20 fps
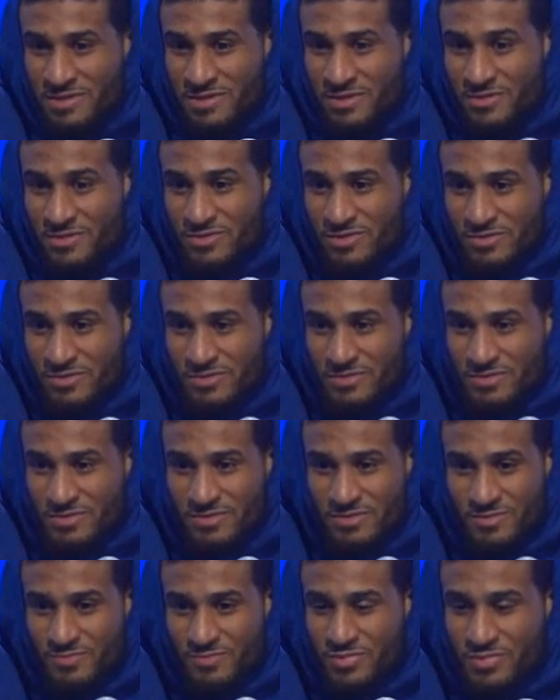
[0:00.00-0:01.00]
You know, you
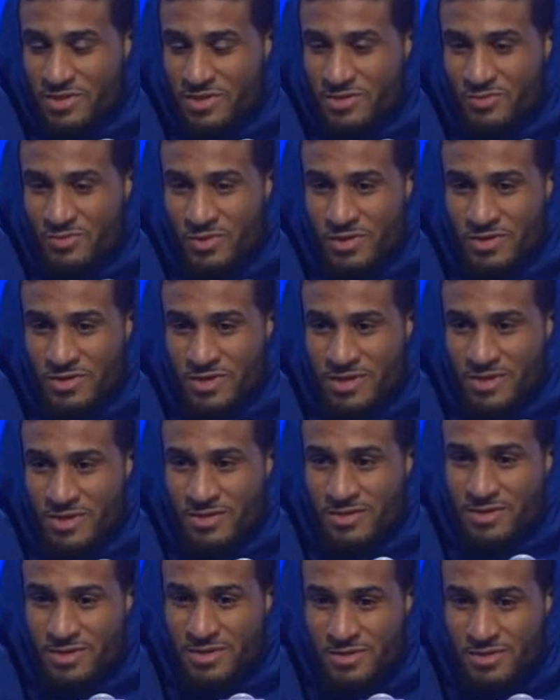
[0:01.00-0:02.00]
put in the work,
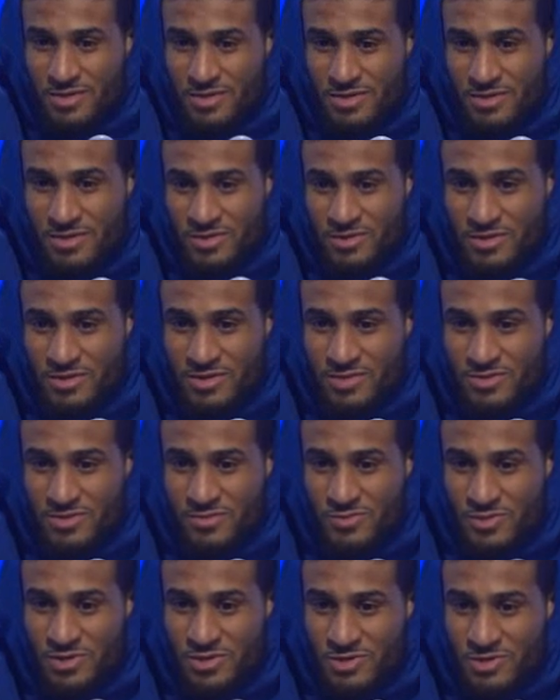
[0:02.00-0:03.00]
and you know, this
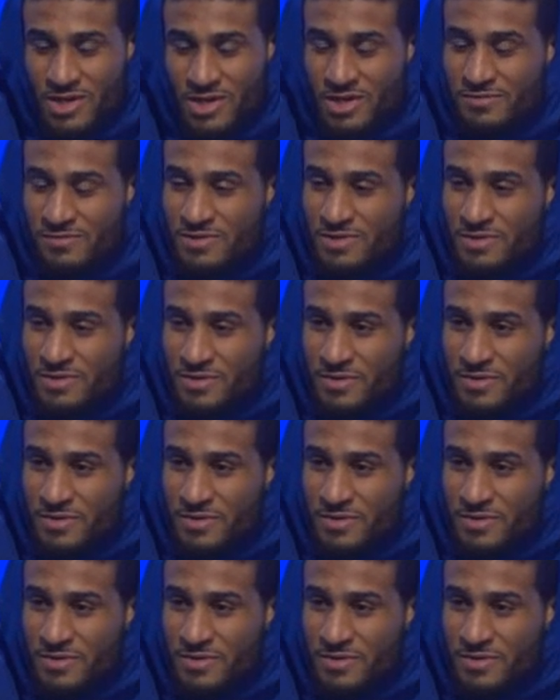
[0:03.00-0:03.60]
is what you get out of it.